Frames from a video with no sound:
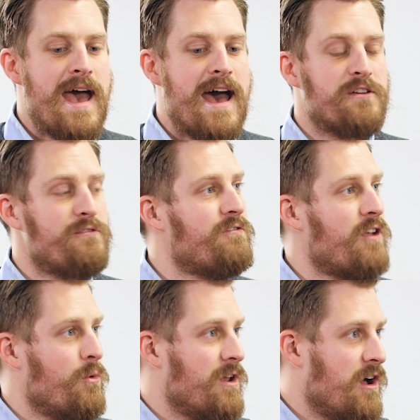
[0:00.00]
and a
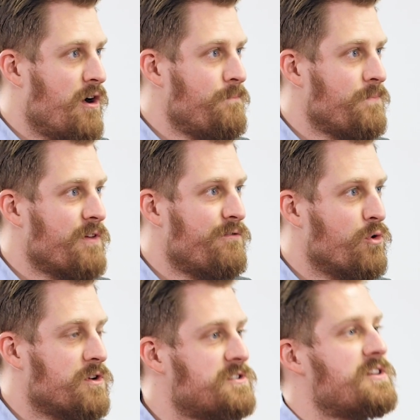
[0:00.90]
flow alarm for
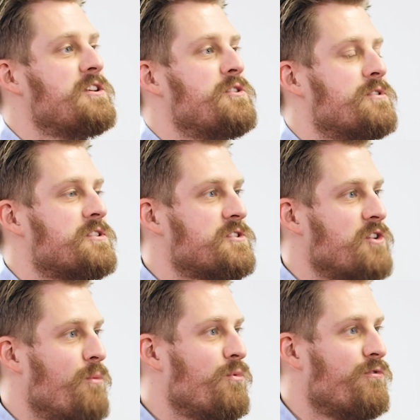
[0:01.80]
continuous
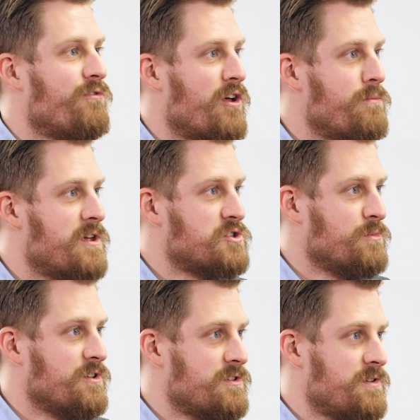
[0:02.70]
sample flow
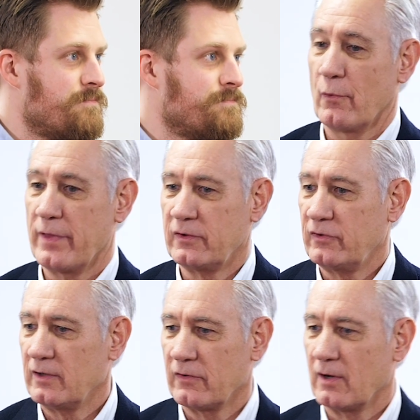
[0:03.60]
measurement. Well, that
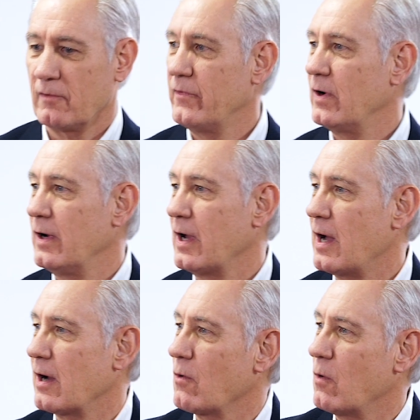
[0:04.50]
sounds like a very
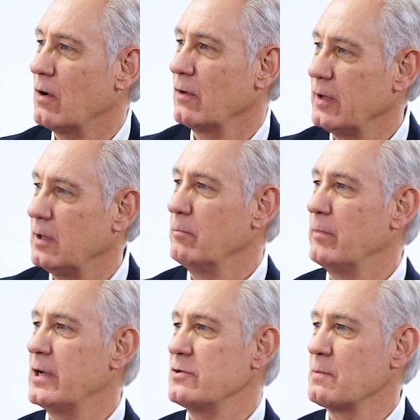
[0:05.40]
high quality
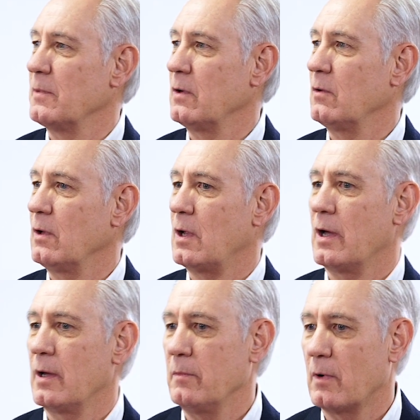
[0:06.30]
measurement
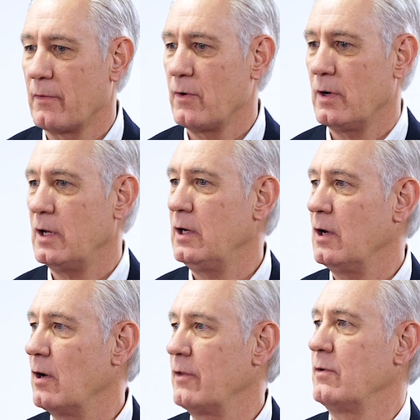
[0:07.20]
uh, are there
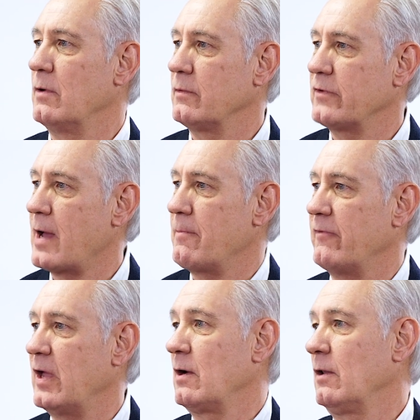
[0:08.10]
any other type
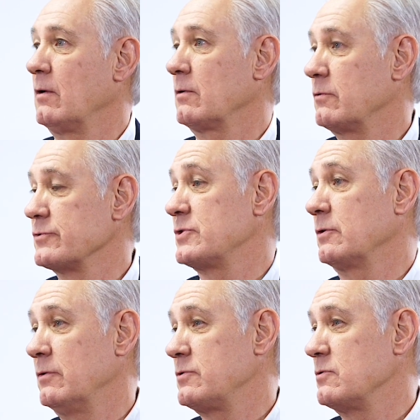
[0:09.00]
of analytical
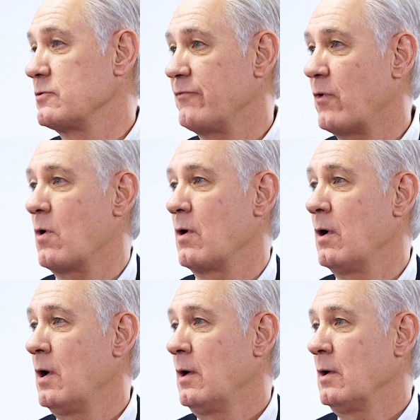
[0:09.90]
solutions
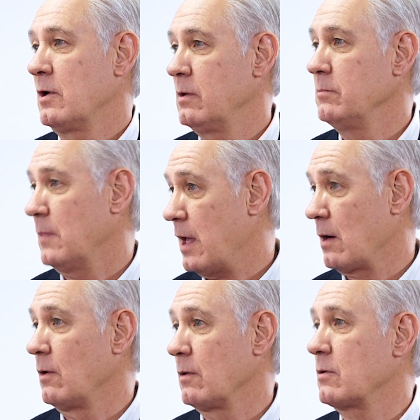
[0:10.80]
for
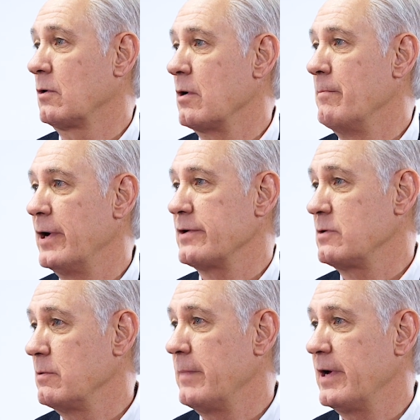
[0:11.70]
analytical
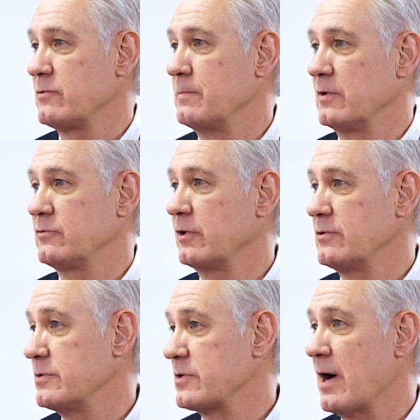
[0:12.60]
combustion measurements, such as